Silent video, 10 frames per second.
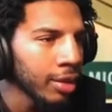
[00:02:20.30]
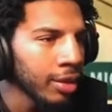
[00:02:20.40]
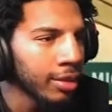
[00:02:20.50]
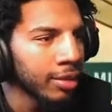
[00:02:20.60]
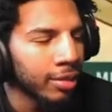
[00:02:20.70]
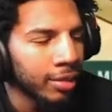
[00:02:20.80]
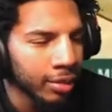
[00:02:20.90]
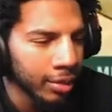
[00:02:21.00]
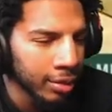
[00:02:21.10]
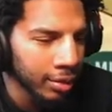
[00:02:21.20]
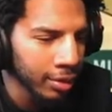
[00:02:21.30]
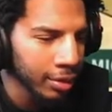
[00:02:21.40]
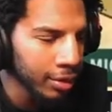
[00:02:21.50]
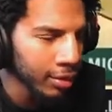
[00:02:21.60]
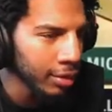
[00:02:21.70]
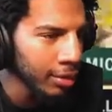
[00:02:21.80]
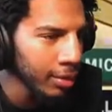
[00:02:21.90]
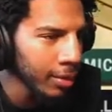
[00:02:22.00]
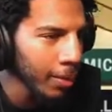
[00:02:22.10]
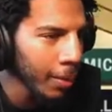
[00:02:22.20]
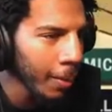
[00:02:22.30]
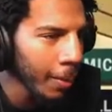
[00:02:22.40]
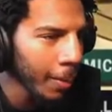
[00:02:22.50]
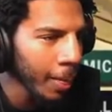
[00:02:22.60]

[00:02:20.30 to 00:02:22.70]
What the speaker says: (no one is talking)